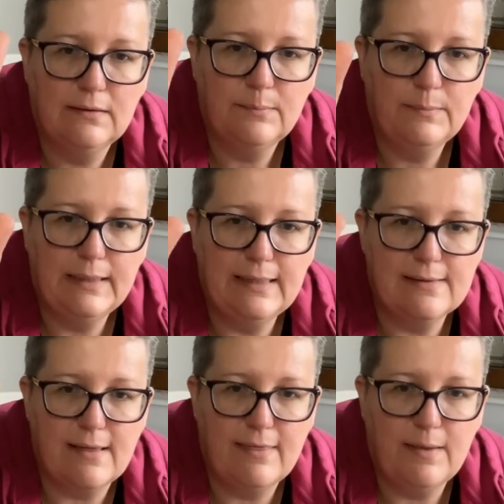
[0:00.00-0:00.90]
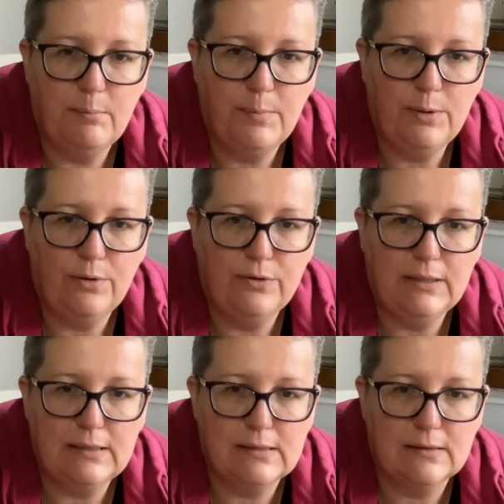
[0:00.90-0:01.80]
Mine has a thimble on
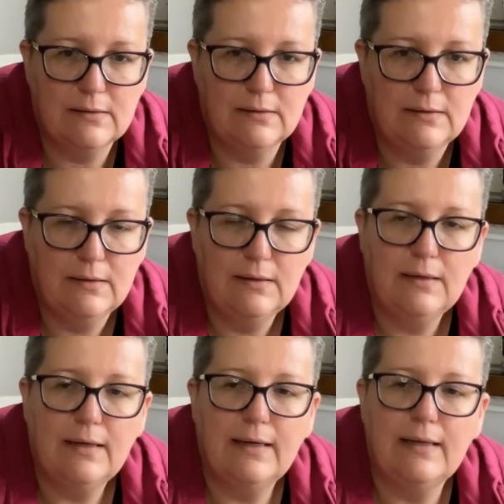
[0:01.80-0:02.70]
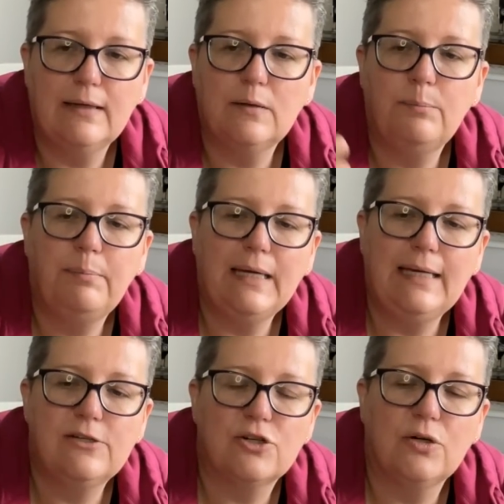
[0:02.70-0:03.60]
it, a little bee
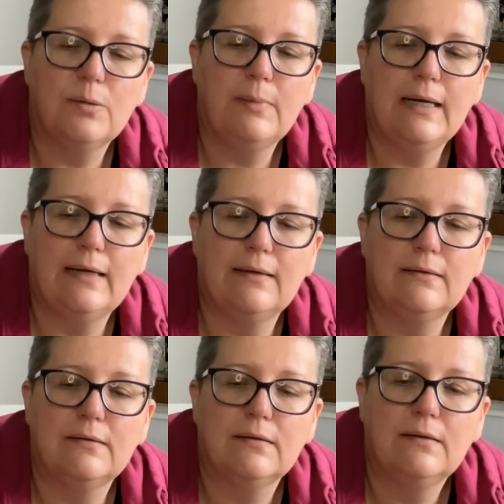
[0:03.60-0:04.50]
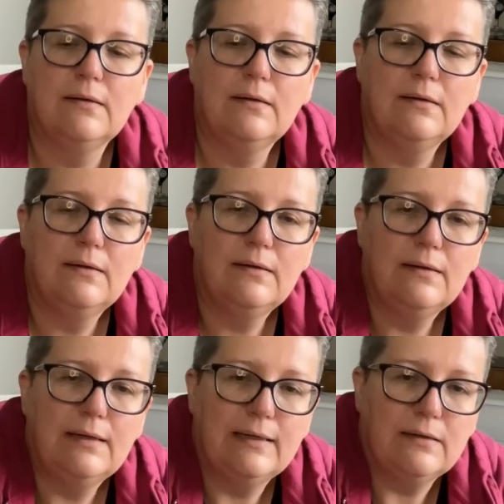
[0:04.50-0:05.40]
charm, and a
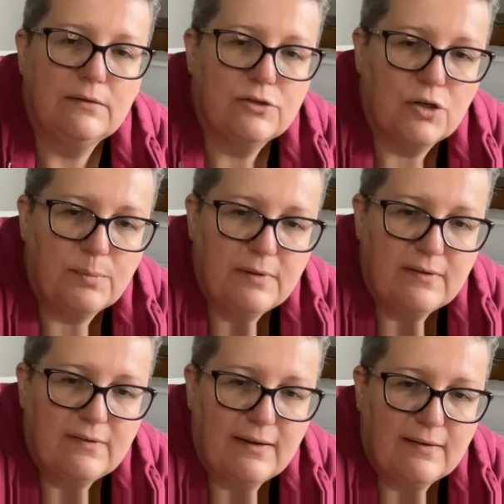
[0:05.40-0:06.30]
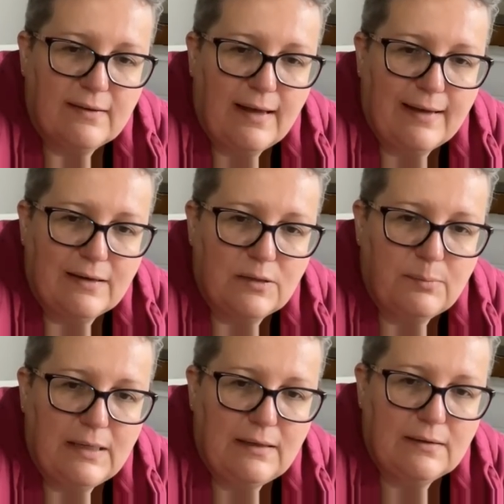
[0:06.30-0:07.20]
little charm that says
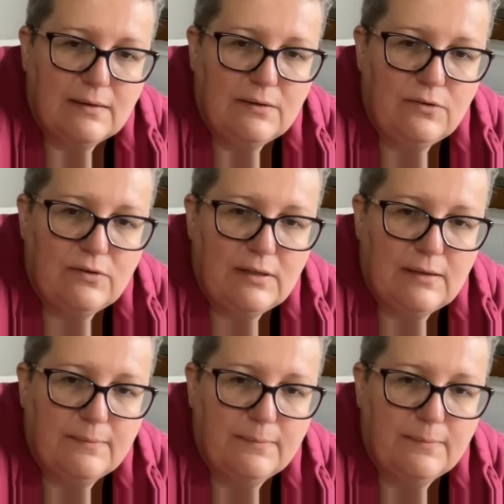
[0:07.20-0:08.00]
handmade. Can you see?